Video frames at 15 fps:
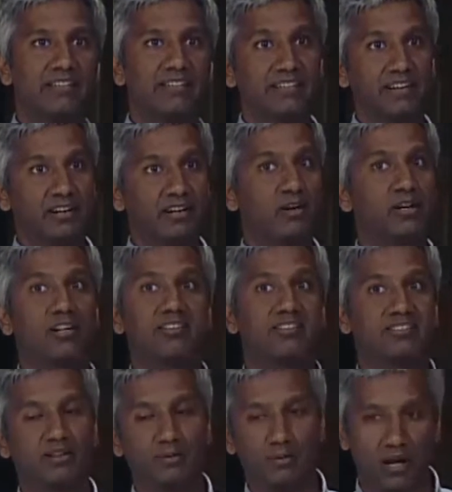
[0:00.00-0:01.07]
zero
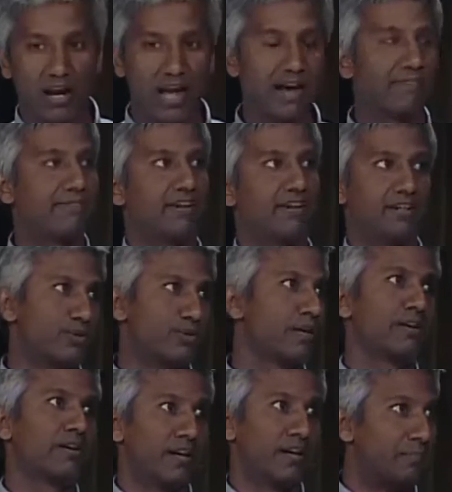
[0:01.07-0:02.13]
consumer effort
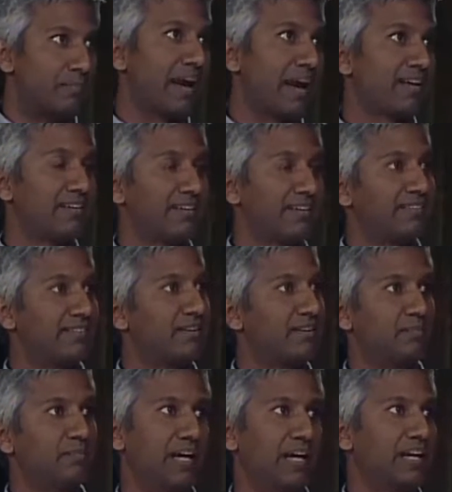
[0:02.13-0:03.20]
triggering
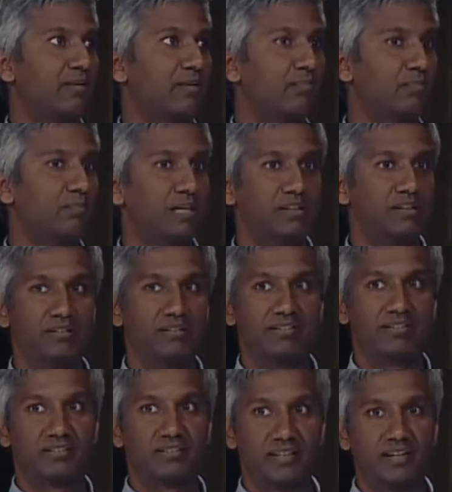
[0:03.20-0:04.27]
mechanism that can be
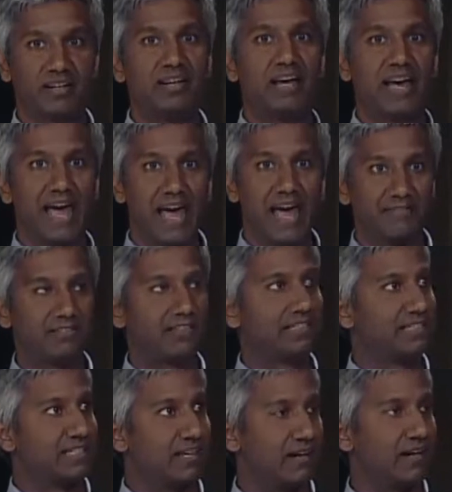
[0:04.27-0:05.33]
used to
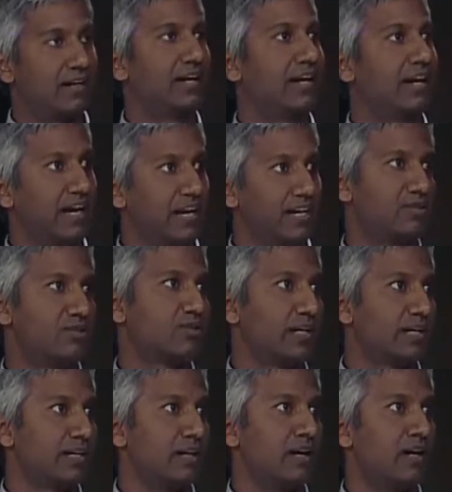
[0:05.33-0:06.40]
heavily target and
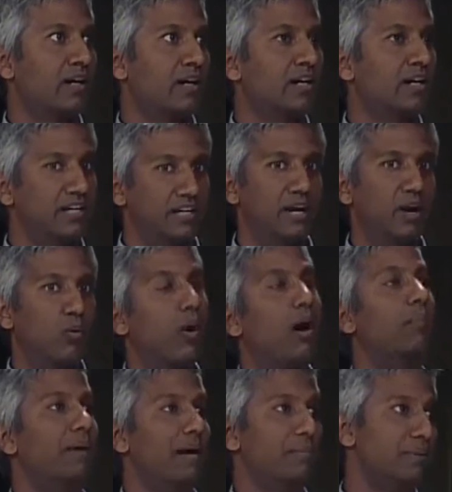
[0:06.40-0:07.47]
trigger,
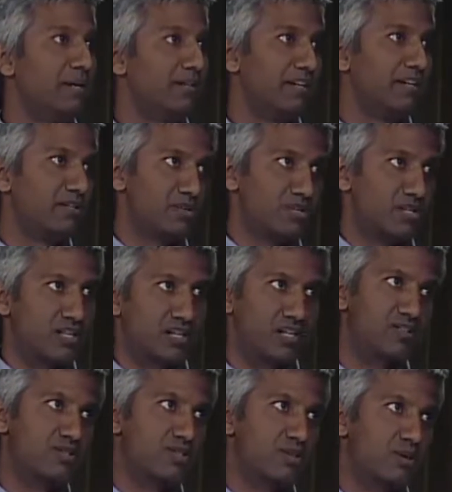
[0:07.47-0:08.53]
what might be of interest to the
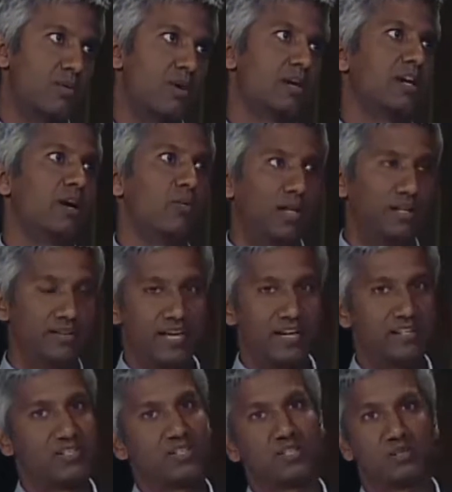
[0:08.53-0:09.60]
consumer, whether
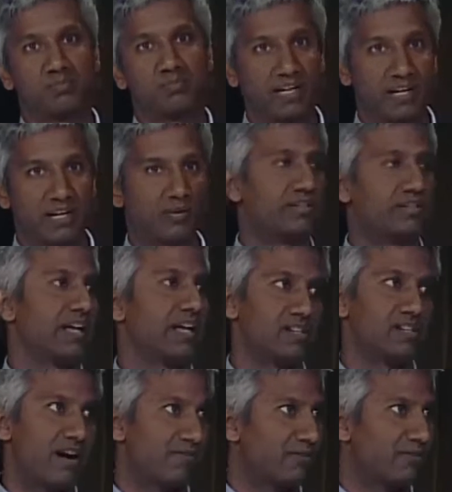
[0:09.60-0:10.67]
that is display or whether
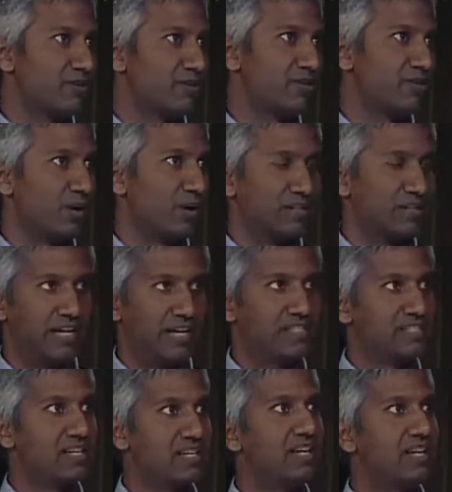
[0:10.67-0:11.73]
that's offers or whether
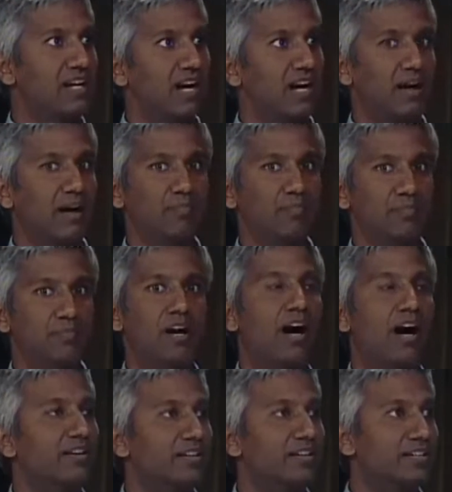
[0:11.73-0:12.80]
that's,
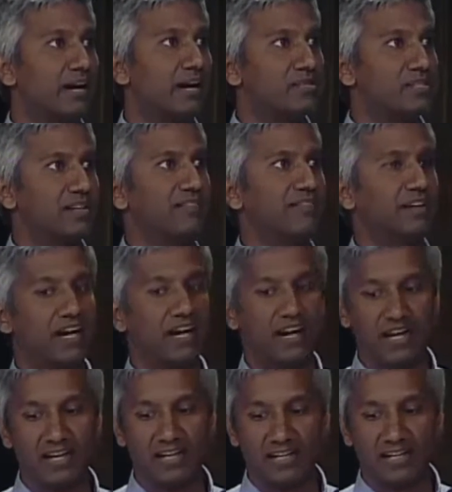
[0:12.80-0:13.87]
other types of
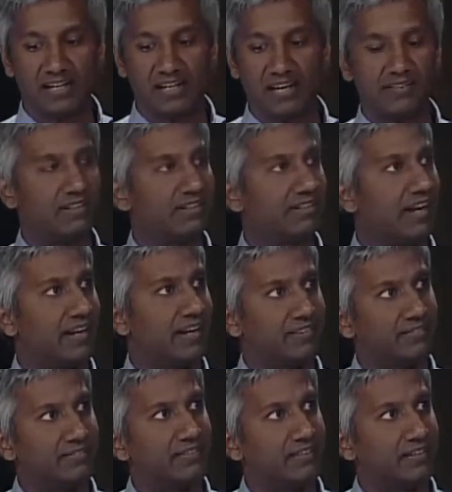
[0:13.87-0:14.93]
kind of
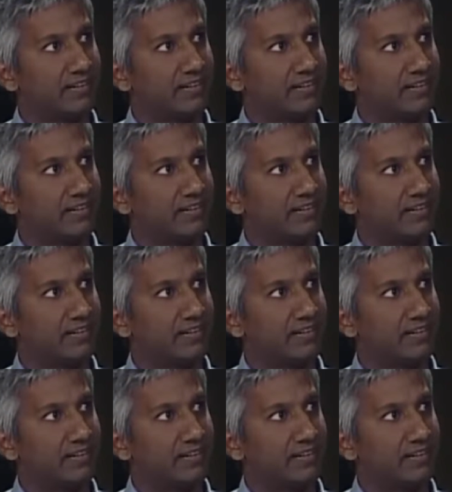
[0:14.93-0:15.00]
incentives.